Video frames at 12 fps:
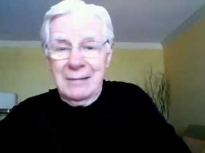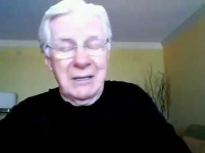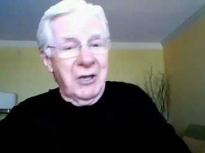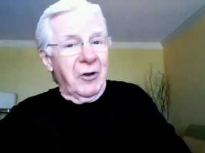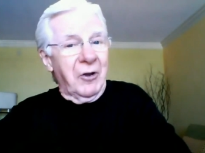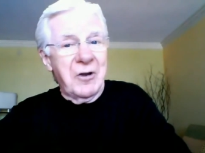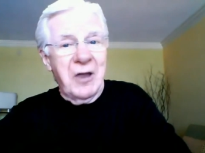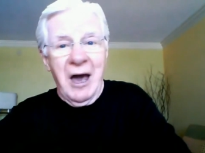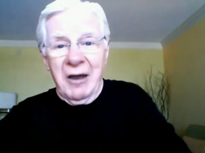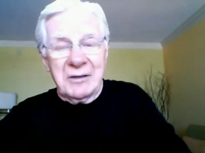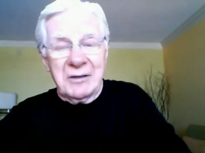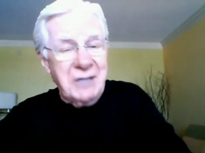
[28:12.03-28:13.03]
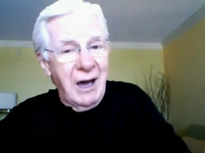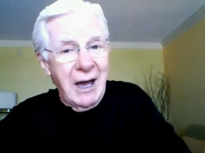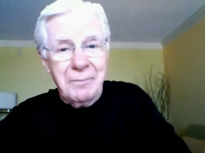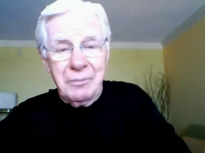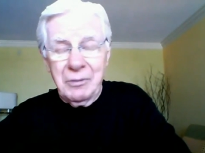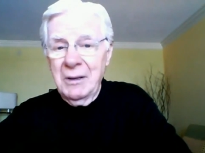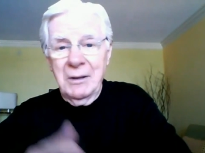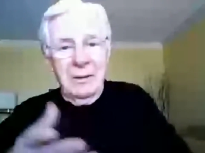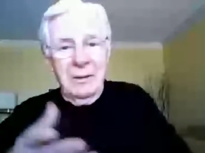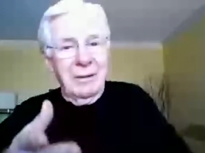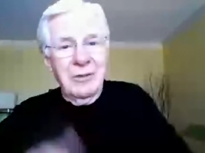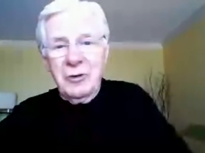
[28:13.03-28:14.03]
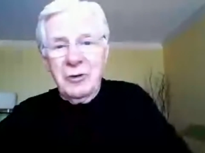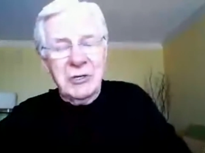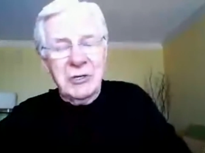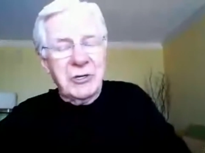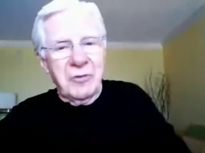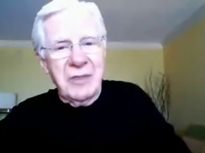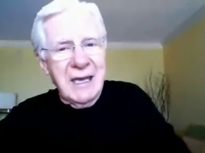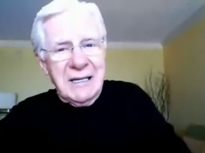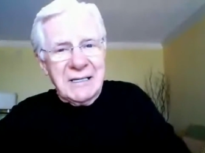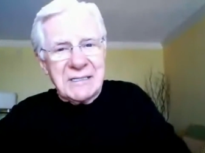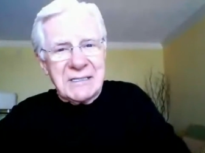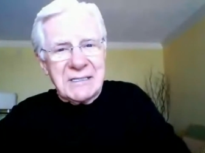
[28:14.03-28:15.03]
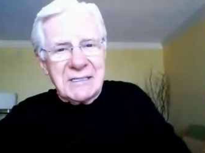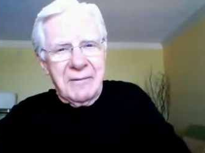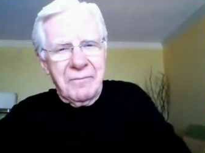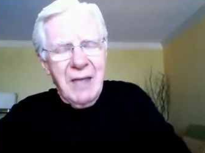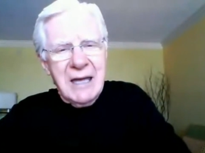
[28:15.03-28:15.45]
you learn how to type, you can do this.